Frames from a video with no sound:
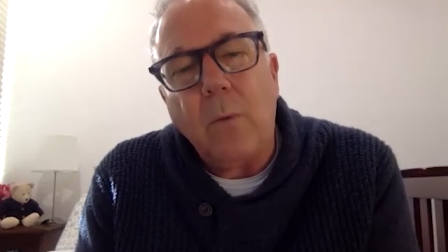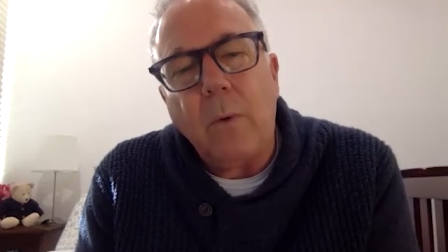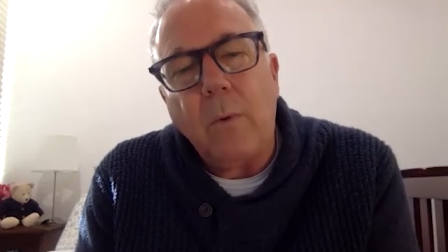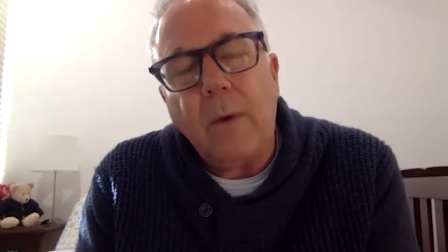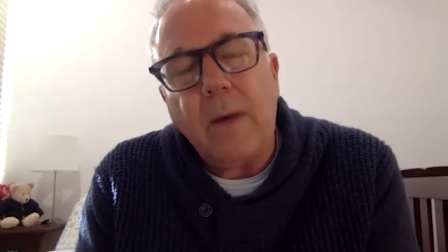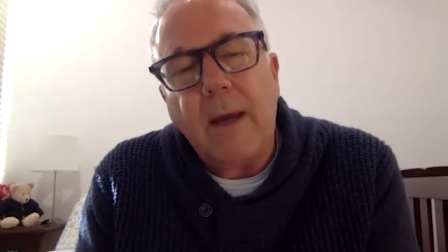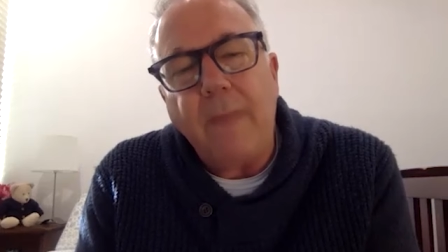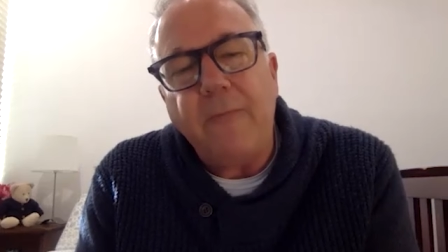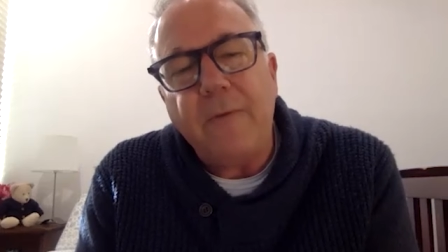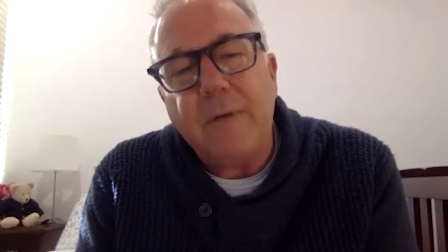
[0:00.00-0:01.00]
we're, we're
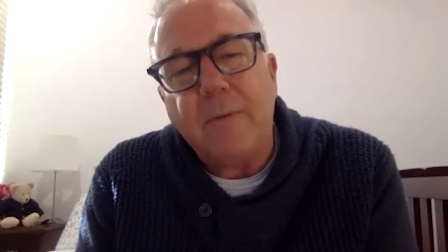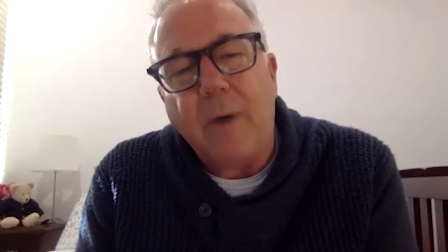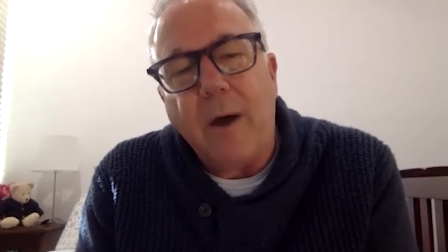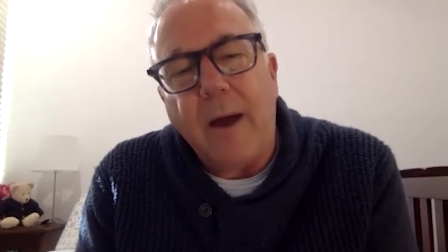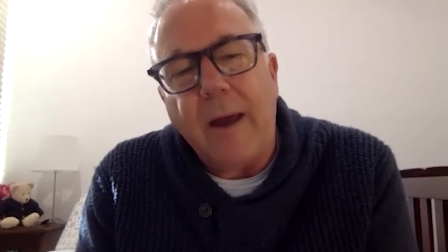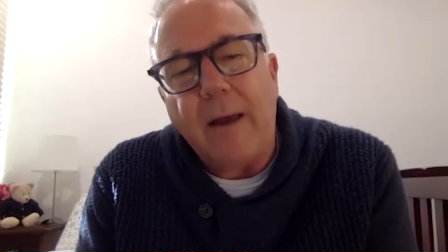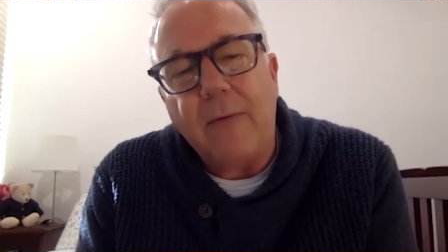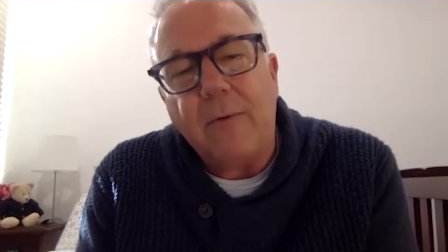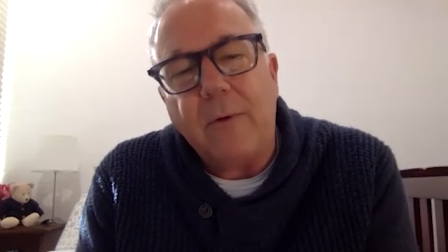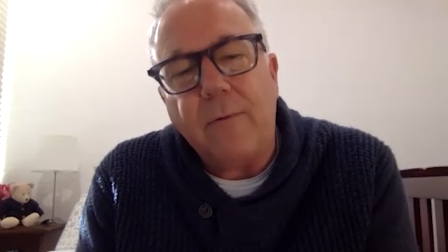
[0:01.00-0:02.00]
comforted by
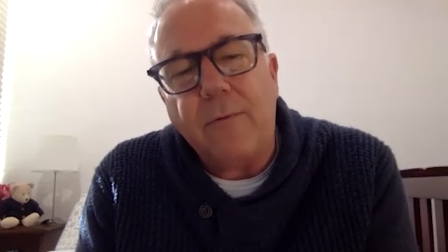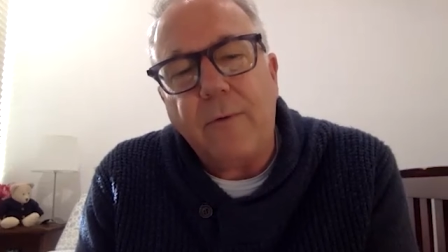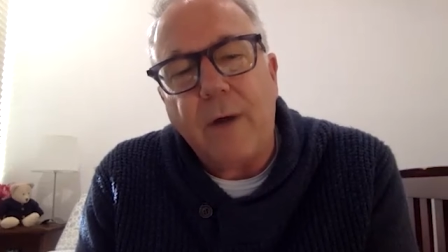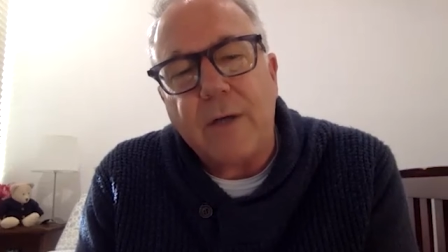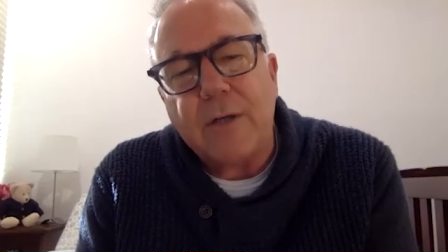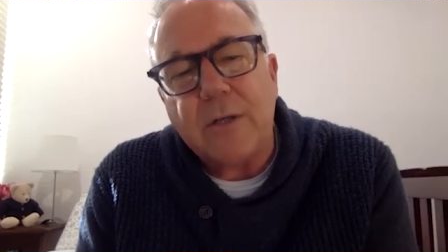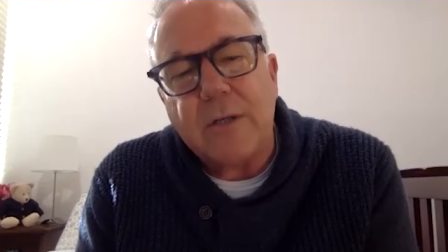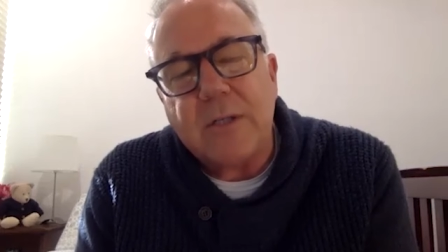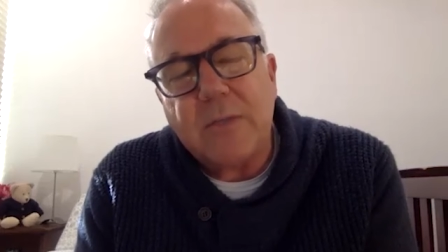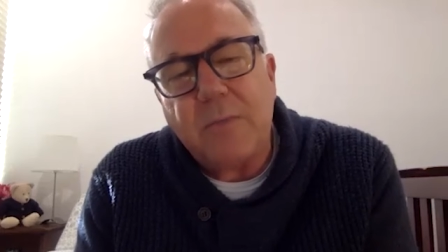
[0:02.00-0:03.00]
and refreshed to
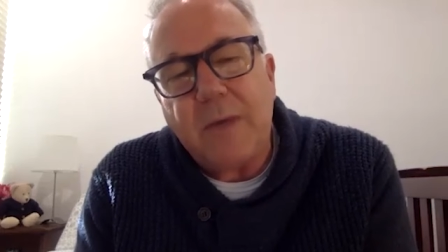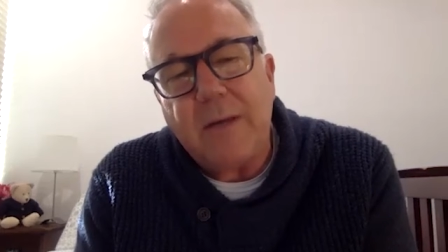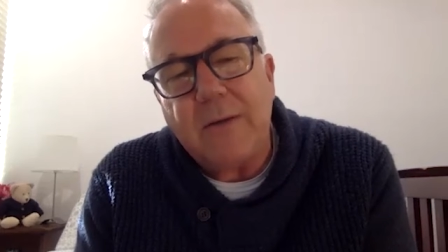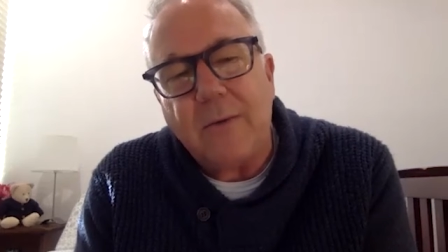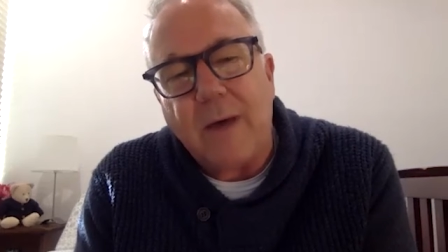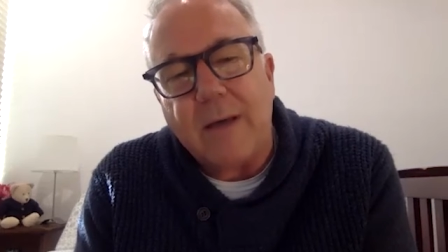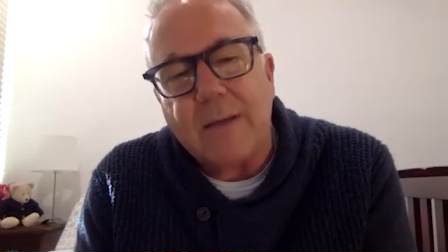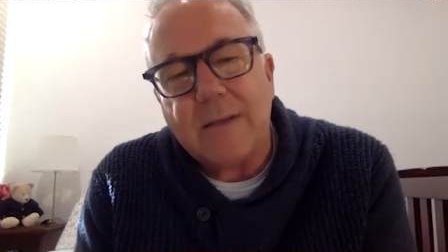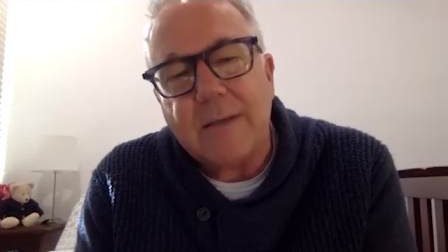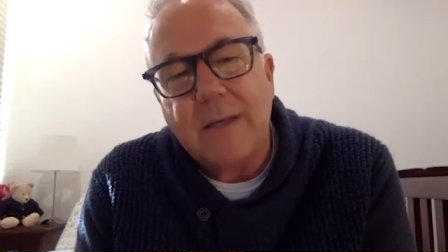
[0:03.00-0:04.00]
speak to
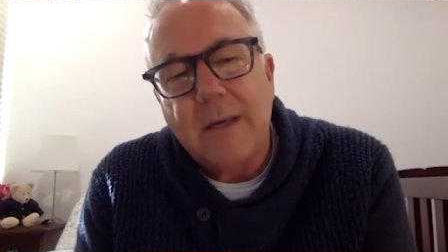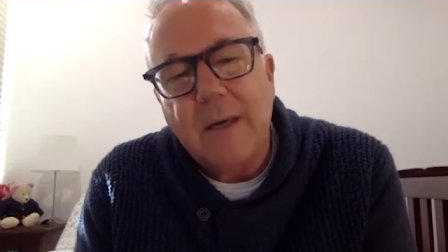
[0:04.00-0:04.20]
us.